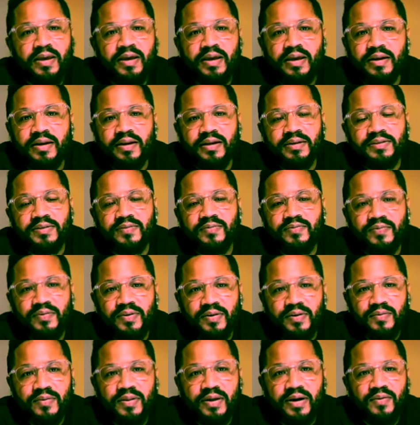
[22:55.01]
it doesn't
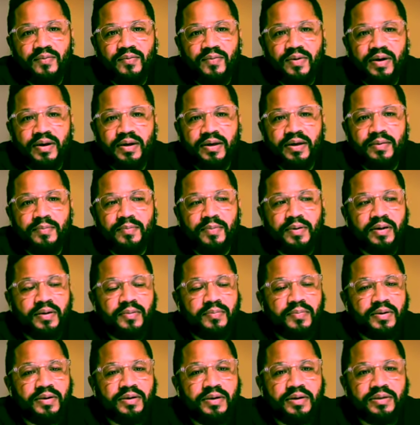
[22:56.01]
feel that way
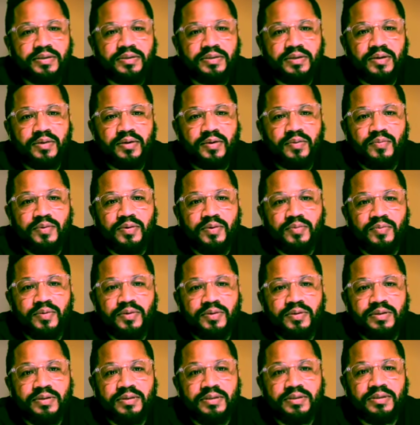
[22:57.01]
because you know we're
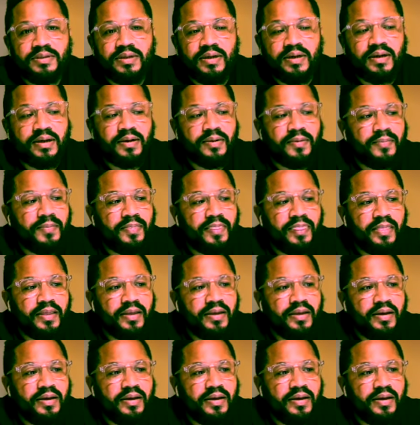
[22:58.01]
we're just um,